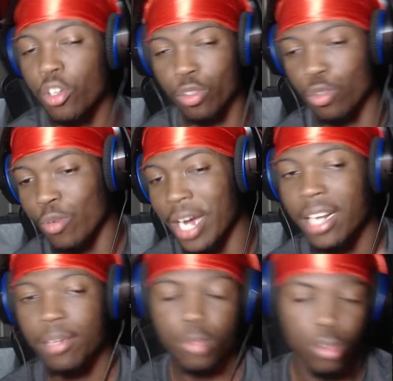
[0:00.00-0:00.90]
You got to
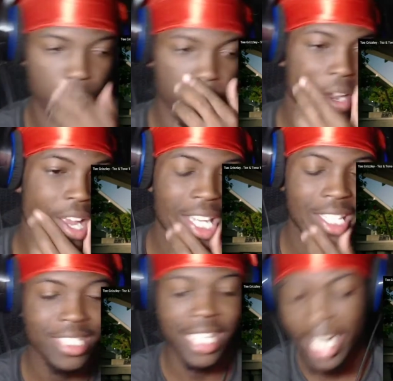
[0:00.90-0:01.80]
move, boy. You know what I'm
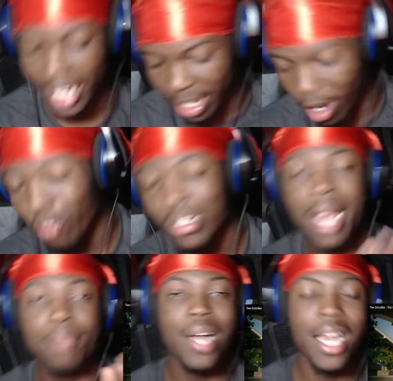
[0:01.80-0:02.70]
saying? He didn't caught that
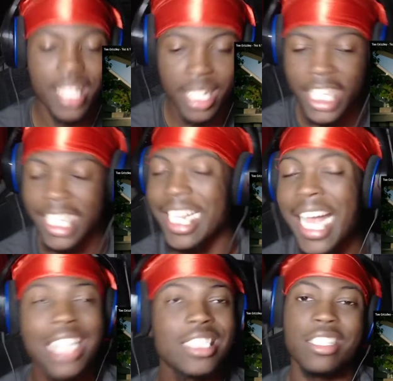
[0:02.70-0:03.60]
body. He got
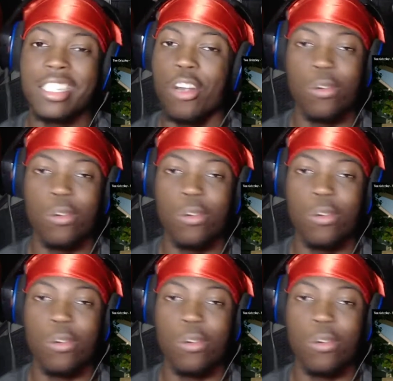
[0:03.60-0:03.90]
to go.